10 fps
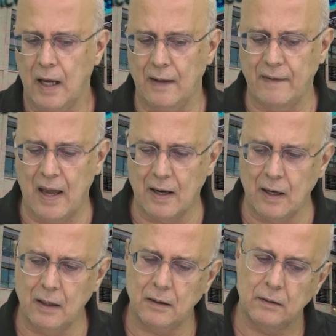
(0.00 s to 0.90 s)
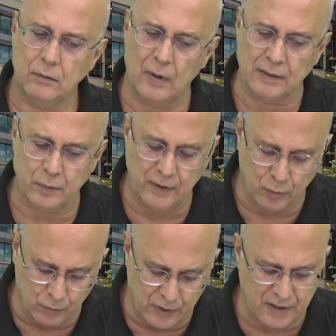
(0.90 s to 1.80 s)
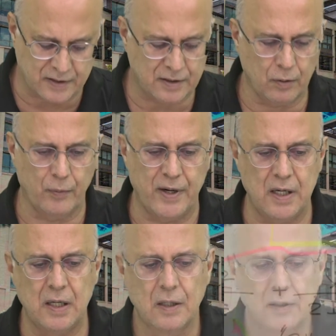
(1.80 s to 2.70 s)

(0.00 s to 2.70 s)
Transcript: And then what we do is we